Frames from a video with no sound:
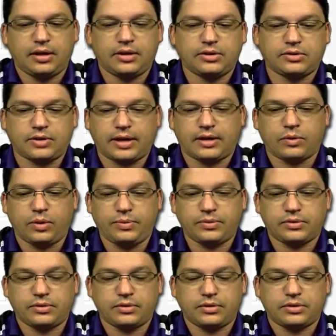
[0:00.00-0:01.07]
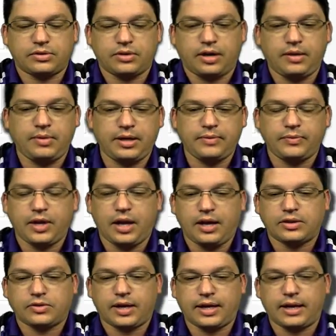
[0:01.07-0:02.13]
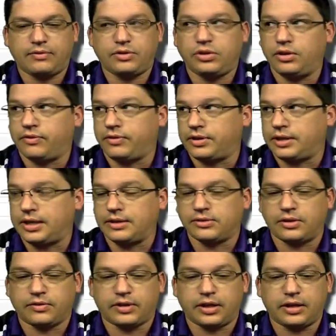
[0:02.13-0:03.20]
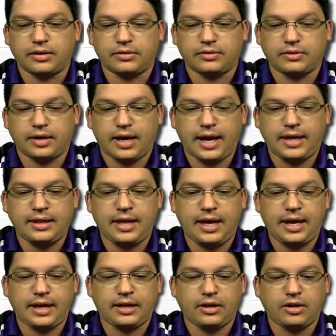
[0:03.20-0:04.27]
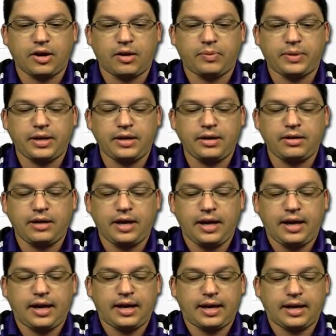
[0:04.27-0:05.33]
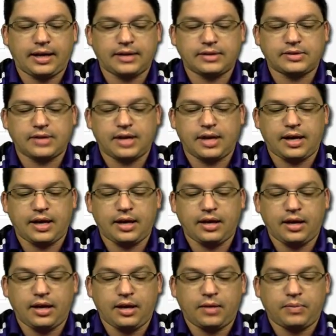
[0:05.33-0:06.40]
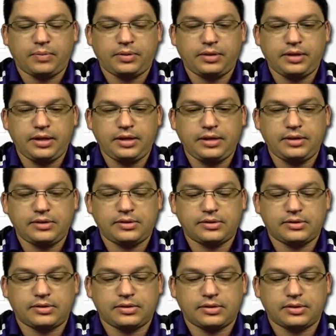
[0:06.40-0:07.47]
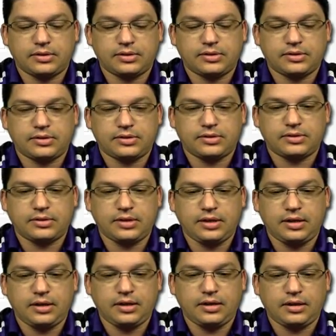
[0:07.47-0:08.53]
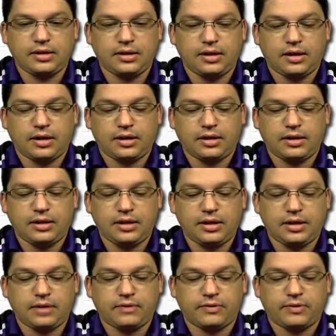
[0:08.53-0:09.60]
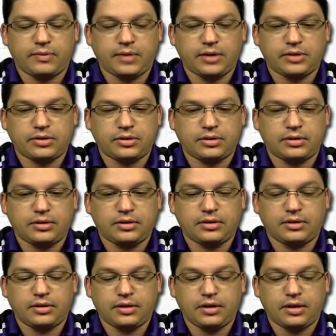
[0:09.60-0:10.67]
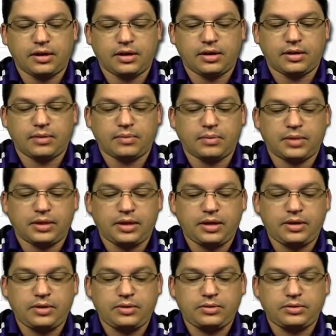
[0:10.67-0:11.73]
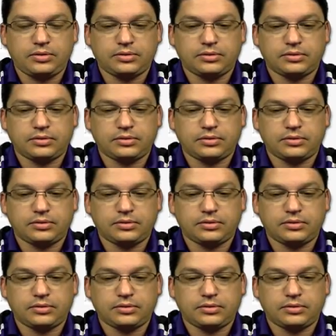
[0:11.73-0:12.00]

So I could, whoops, astronomy. So I could have two different things over here. And then I could go up here and I could say, please see the information below